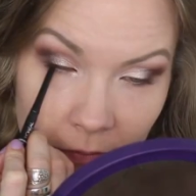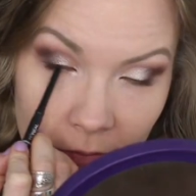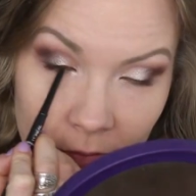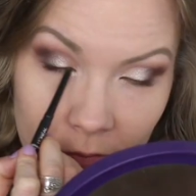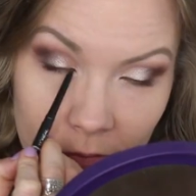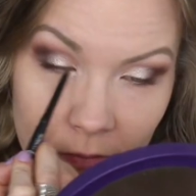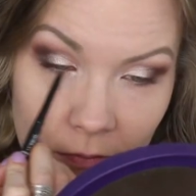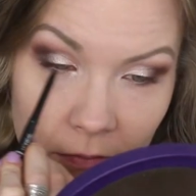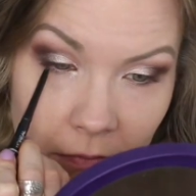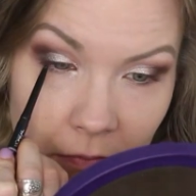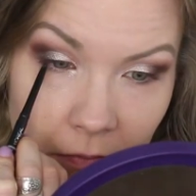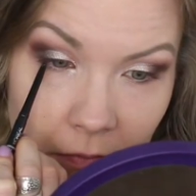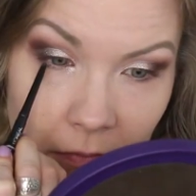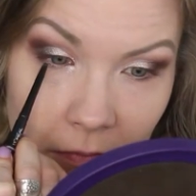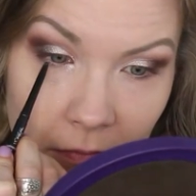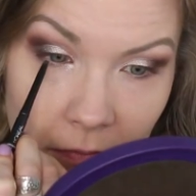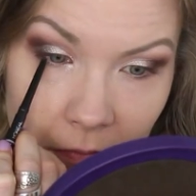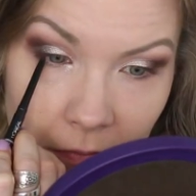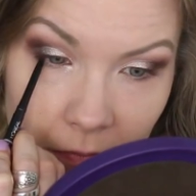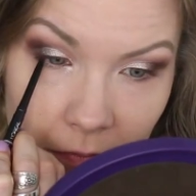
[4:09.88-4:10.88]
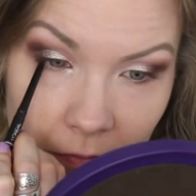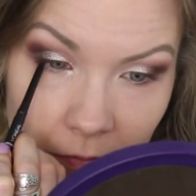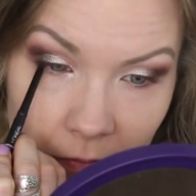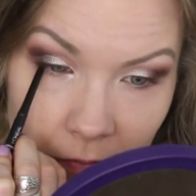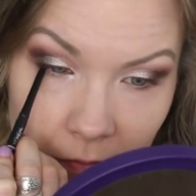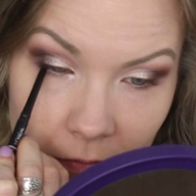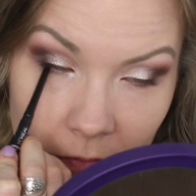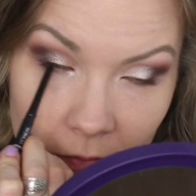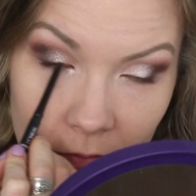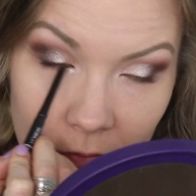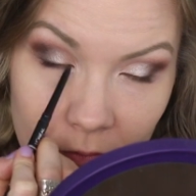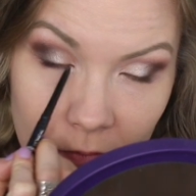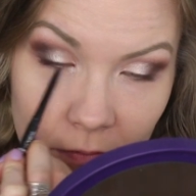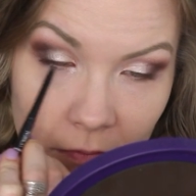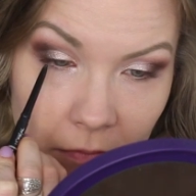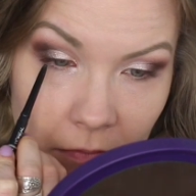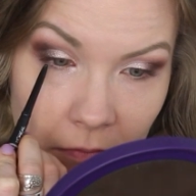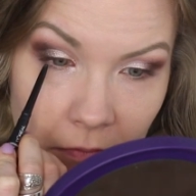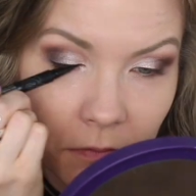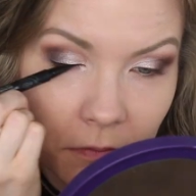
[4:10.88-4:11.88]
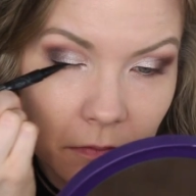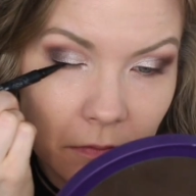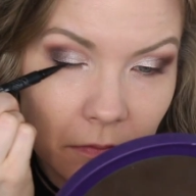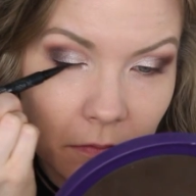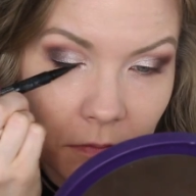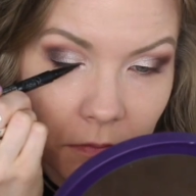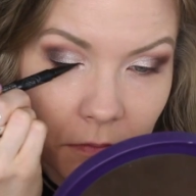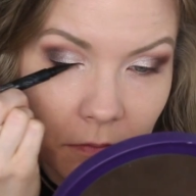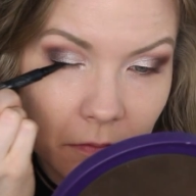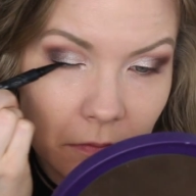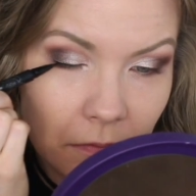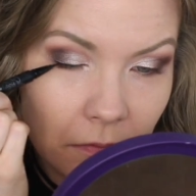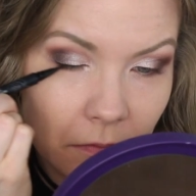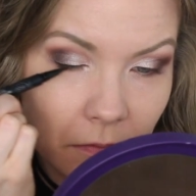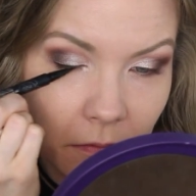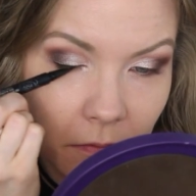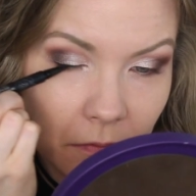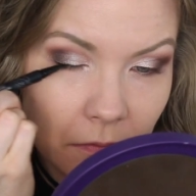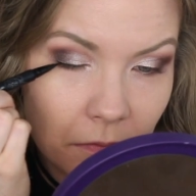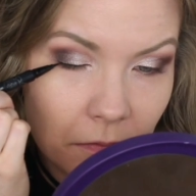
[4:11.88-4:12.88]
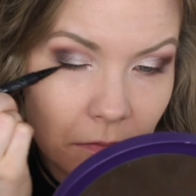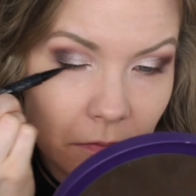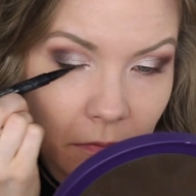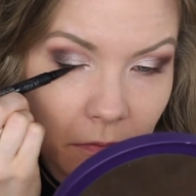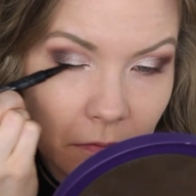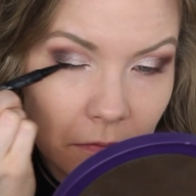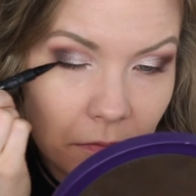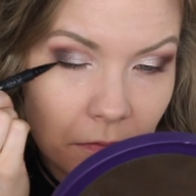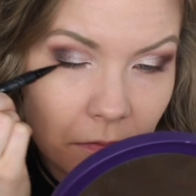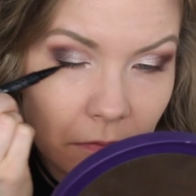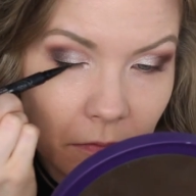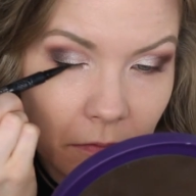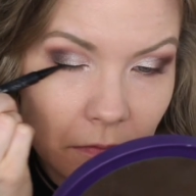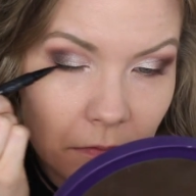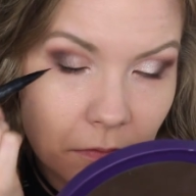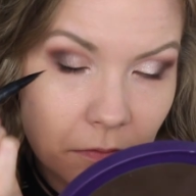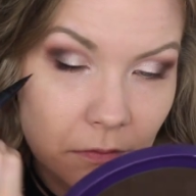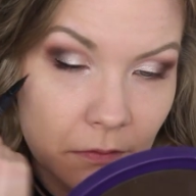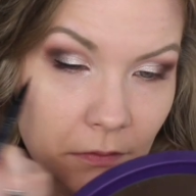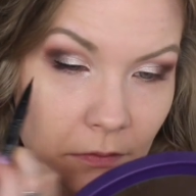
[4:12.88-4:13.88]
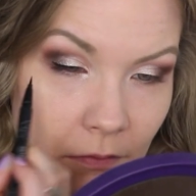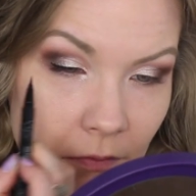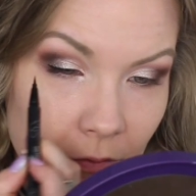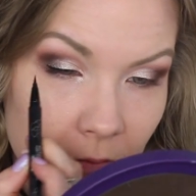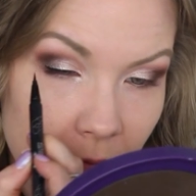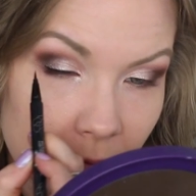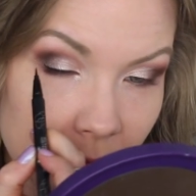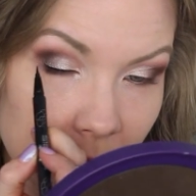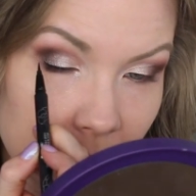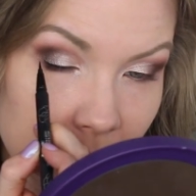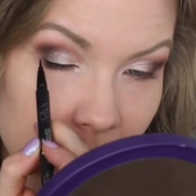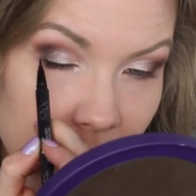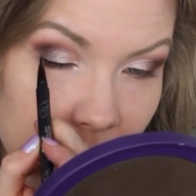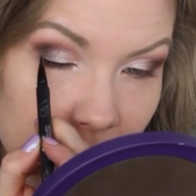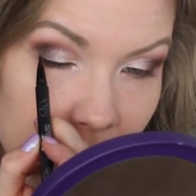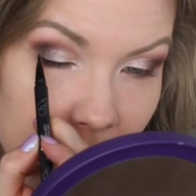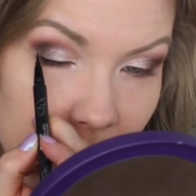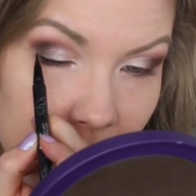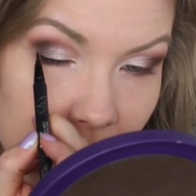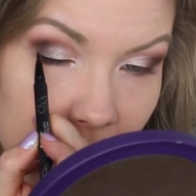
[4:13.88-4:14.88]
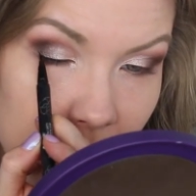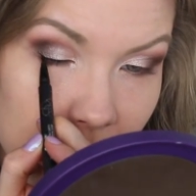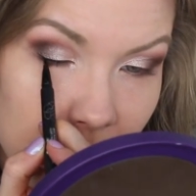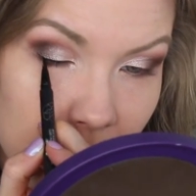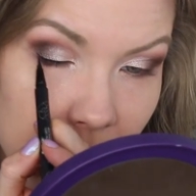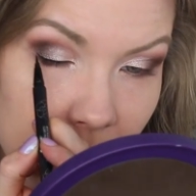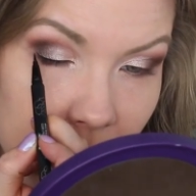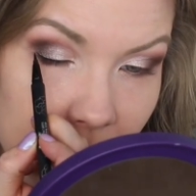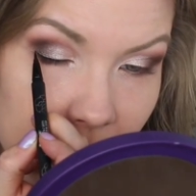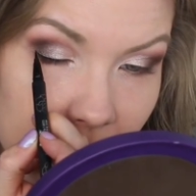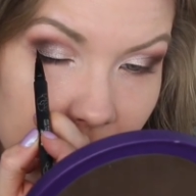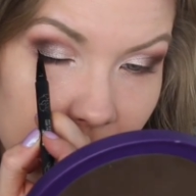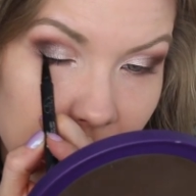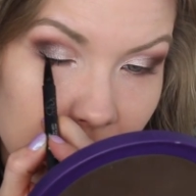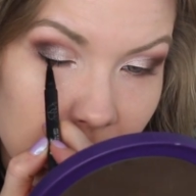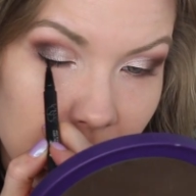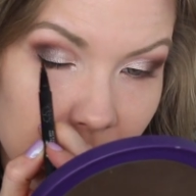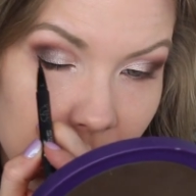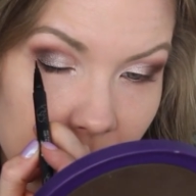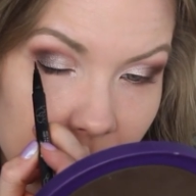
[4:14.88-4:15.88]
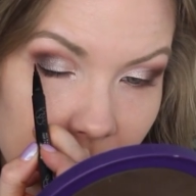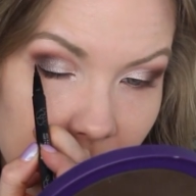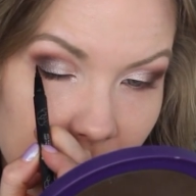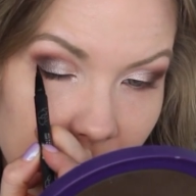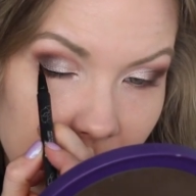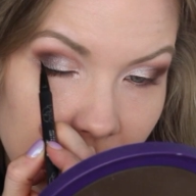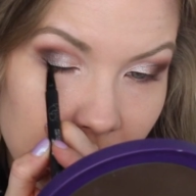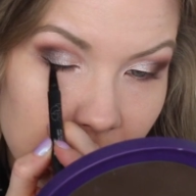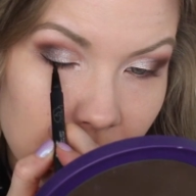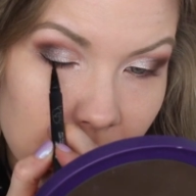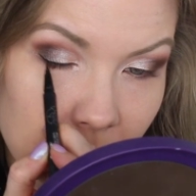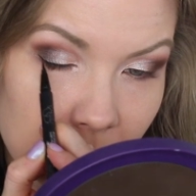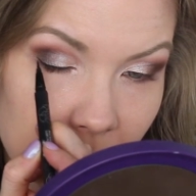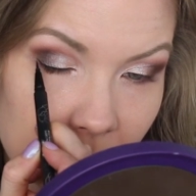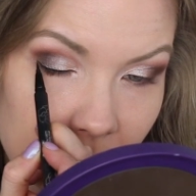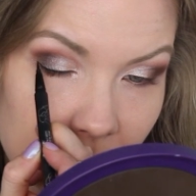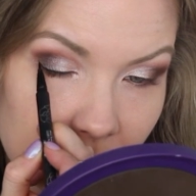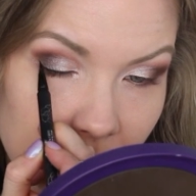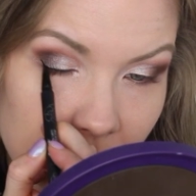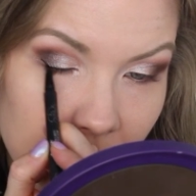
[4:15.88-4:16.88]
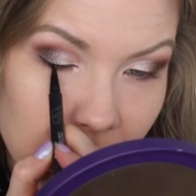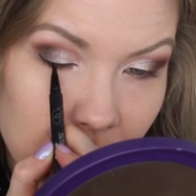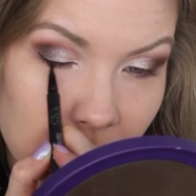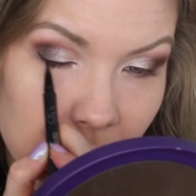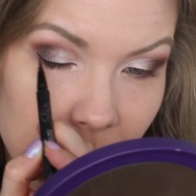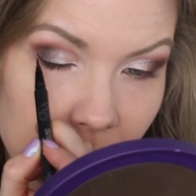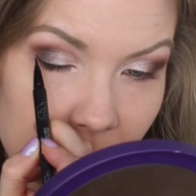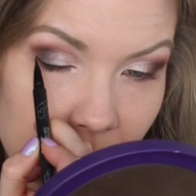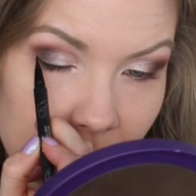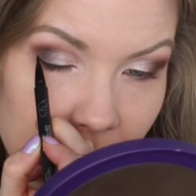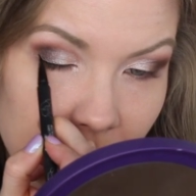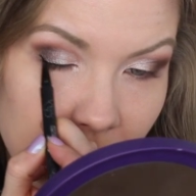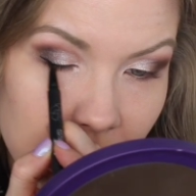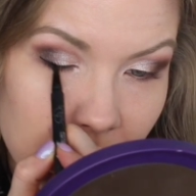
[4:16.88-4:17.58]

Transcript: Nobody speaks.